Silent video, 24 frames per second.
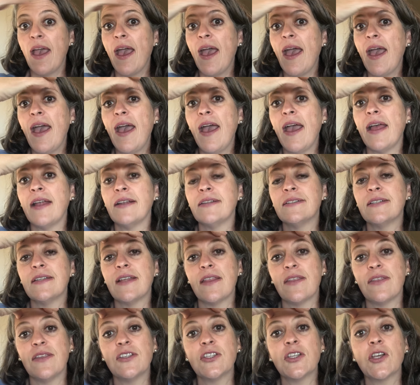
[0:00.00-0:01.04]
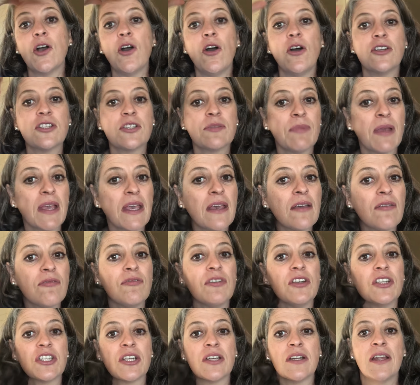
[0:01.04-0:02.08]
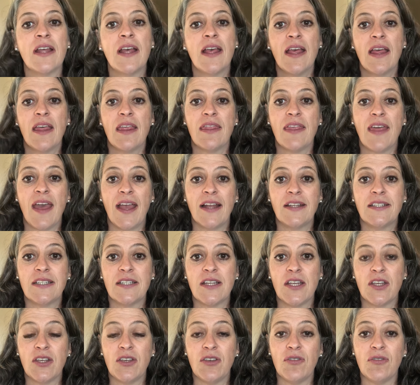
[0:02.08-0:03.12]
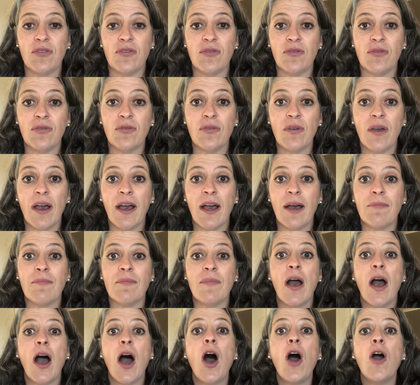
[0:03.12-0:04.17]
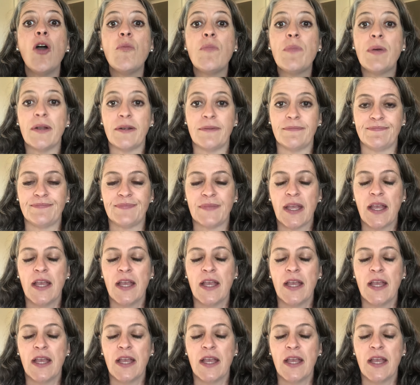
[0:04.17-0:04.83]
and this cosmic vision that you open.